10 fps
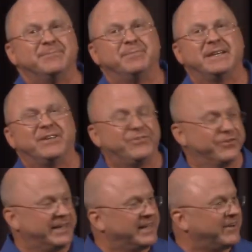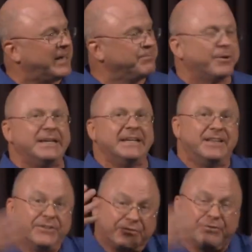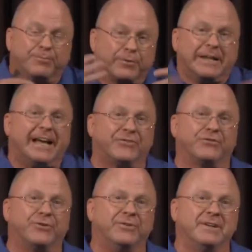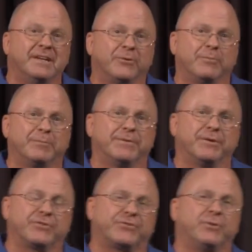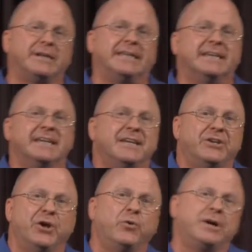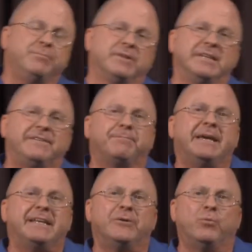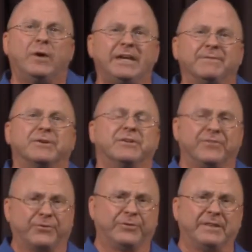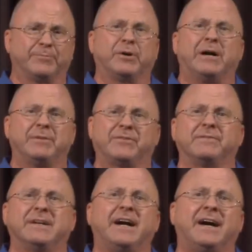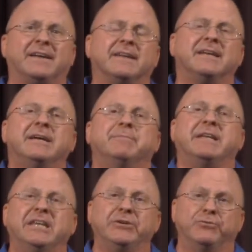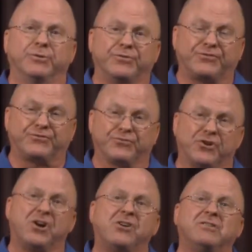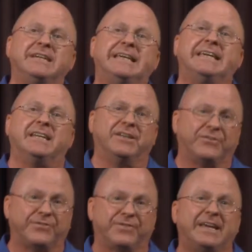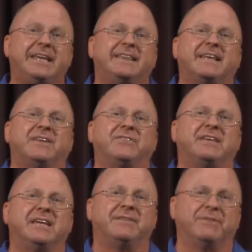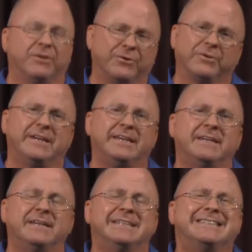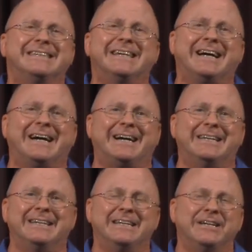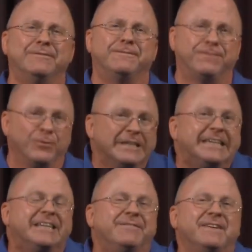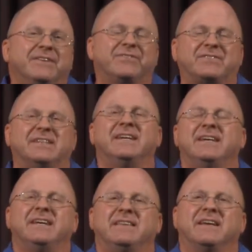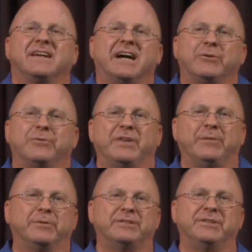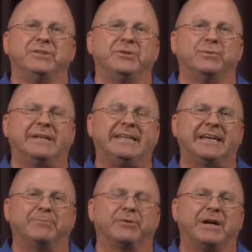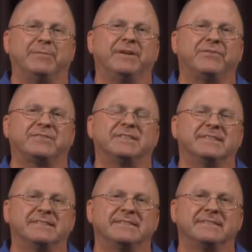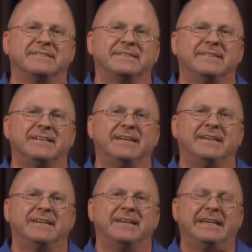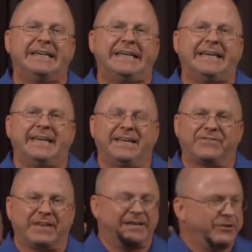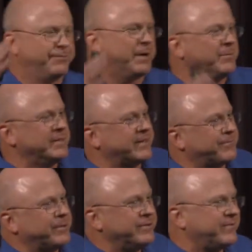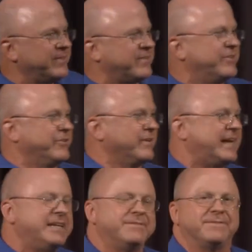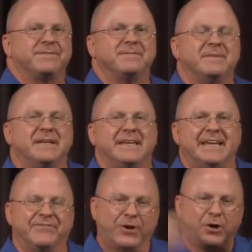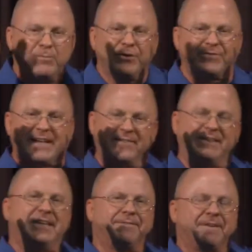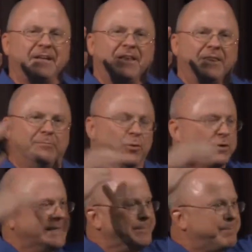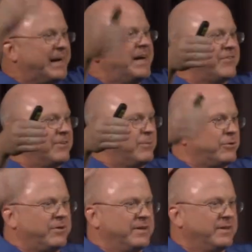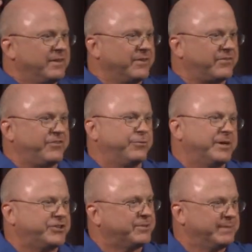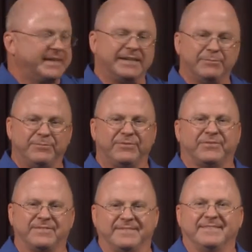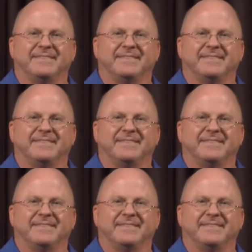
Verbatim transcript: because you're now operating in the supernatural. Remember verse 20, no unbelief made him waver concerning the promise of God, but he grew strong in his faith as he gave glory to God, fully convinced that God was able to do what he had promised. And you've probably experienced this in your life. It's almost as if the more impossible the situation becomes,